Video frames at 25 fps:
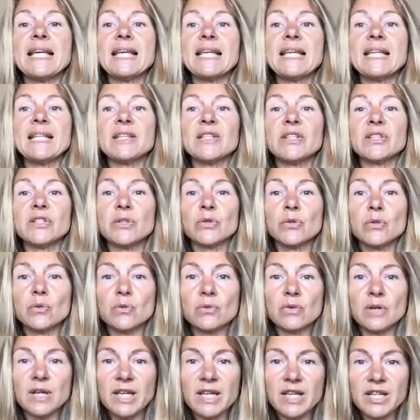
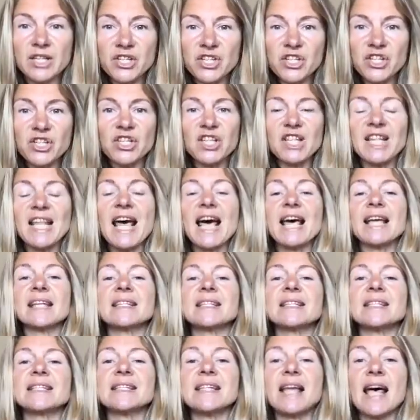integration
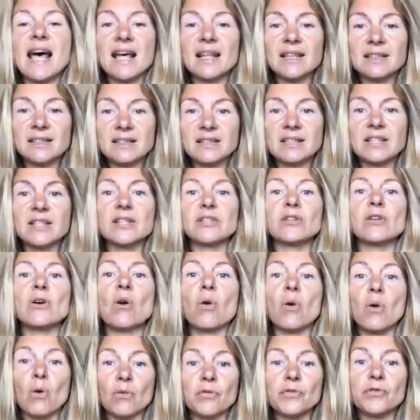and centering
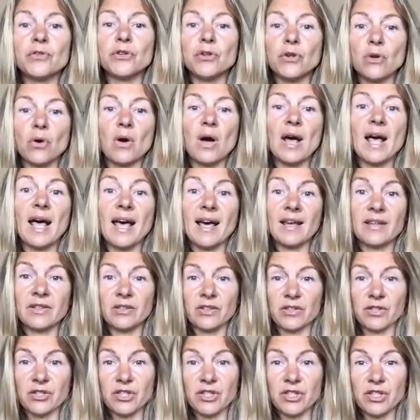of your
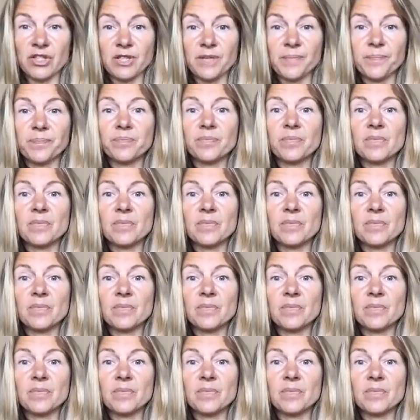energy.